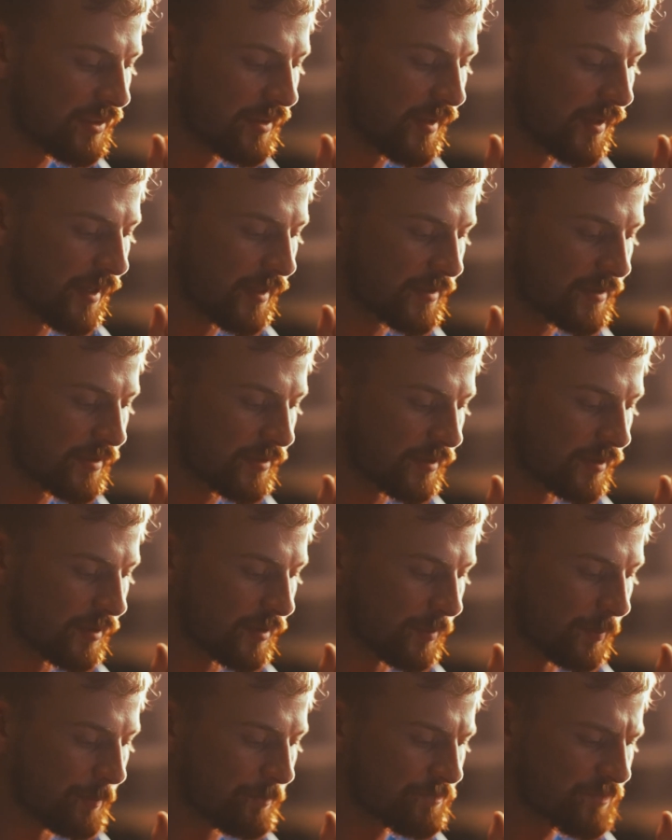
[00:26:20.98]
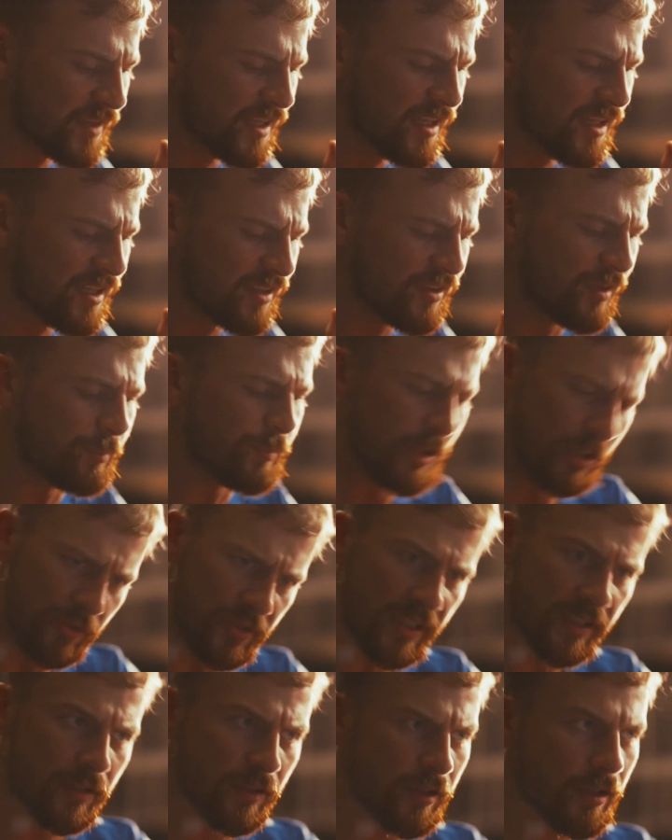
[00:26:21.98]
that um, the
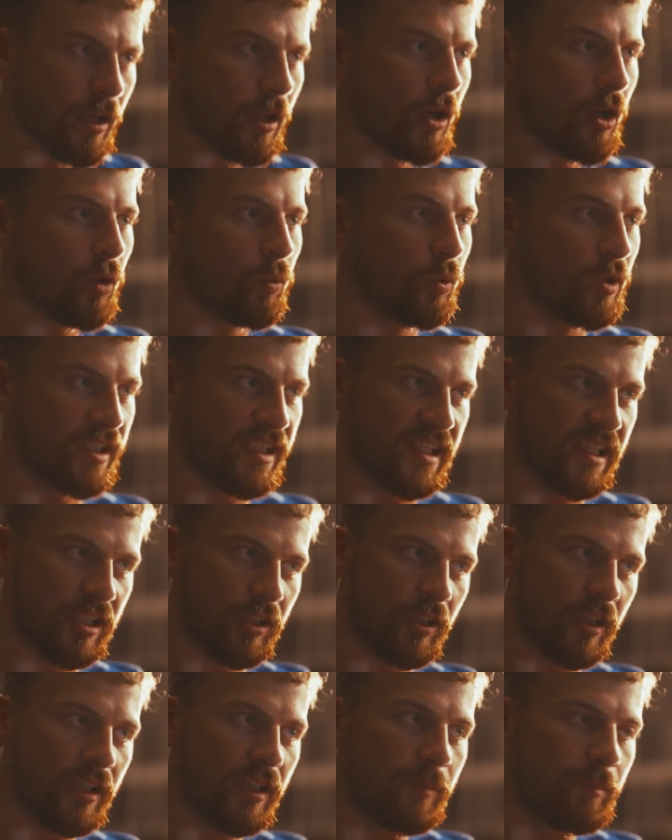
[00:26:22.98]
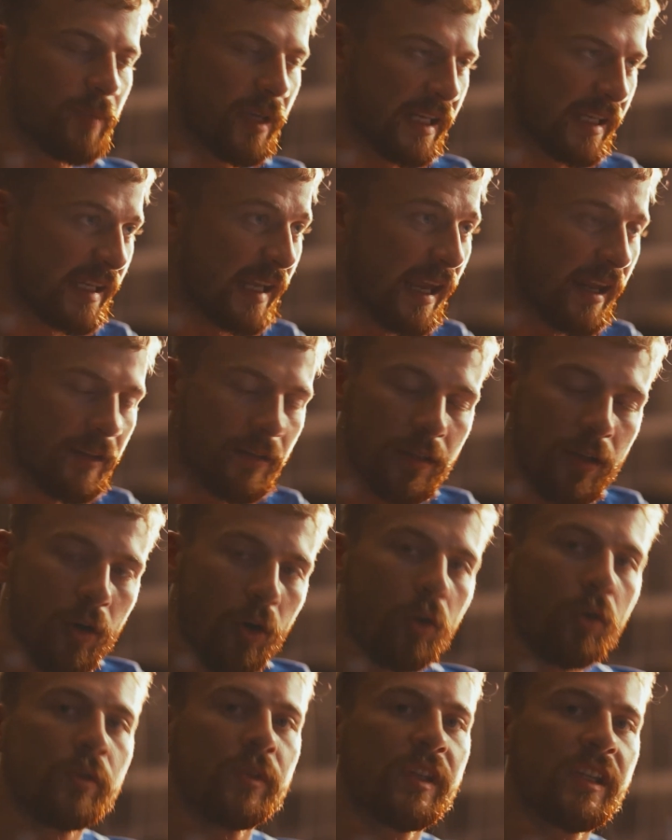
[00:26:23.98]
music was good, but again,
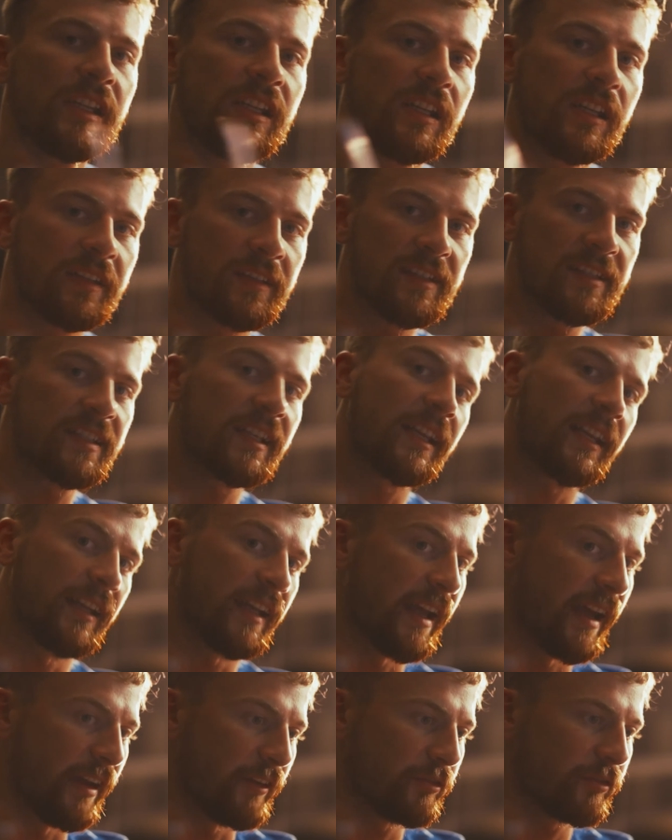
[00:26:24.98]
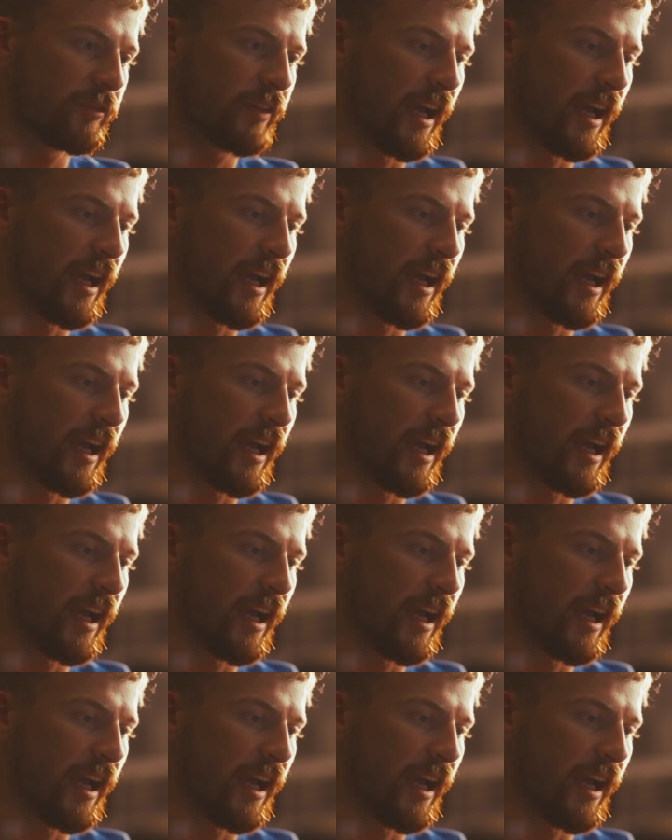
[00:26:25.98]
only in the second half.